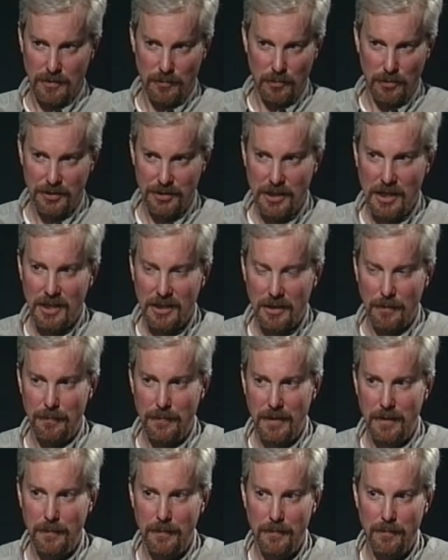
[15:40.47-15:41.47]
we'll talk a
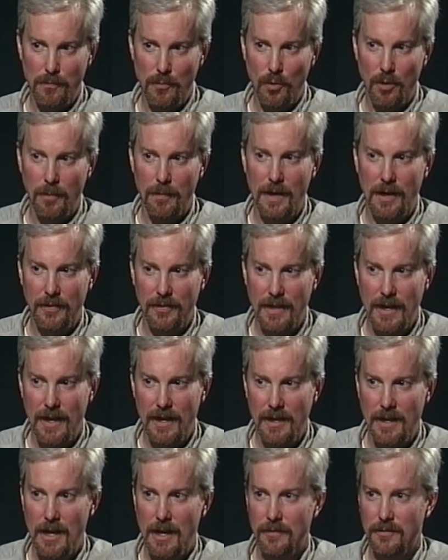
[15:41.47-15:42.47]
bit more about
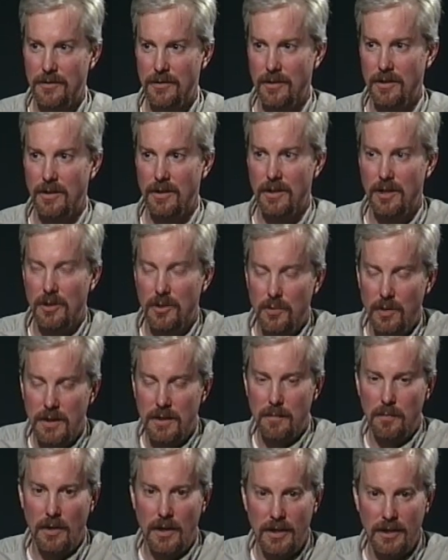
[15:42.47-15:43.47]
that after a
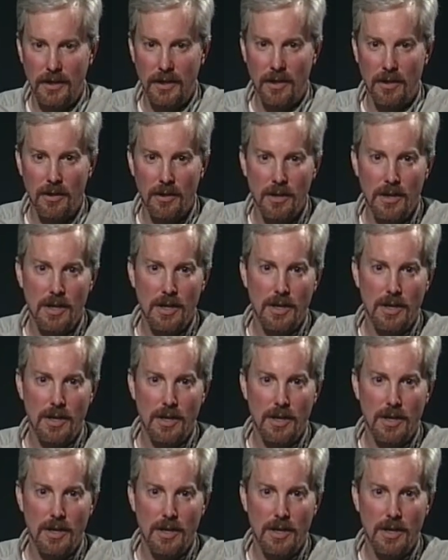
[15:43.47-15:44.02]
quick break here.